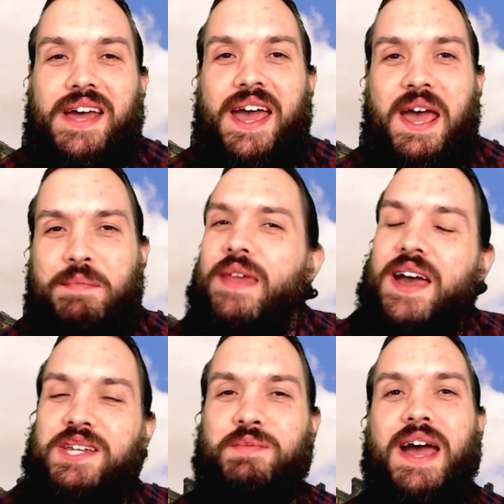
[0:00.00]
but
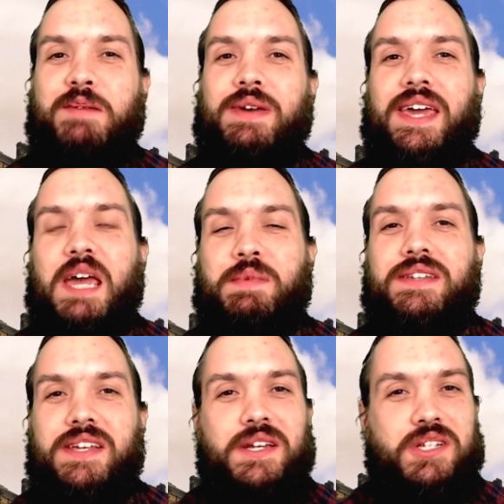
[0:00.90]
that's why I became a
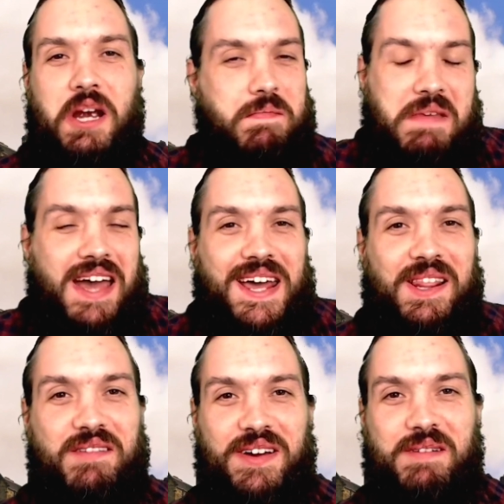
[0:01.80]
teacher, and I
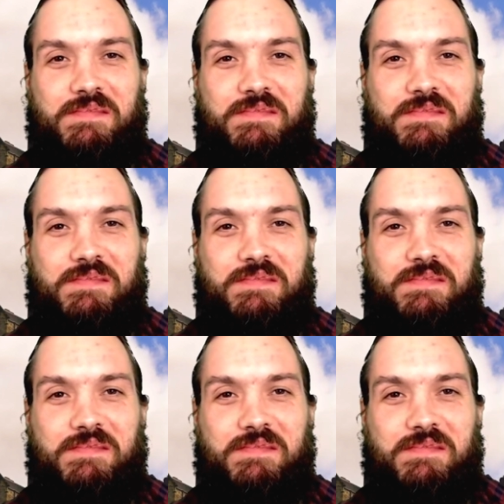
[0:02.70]
love it.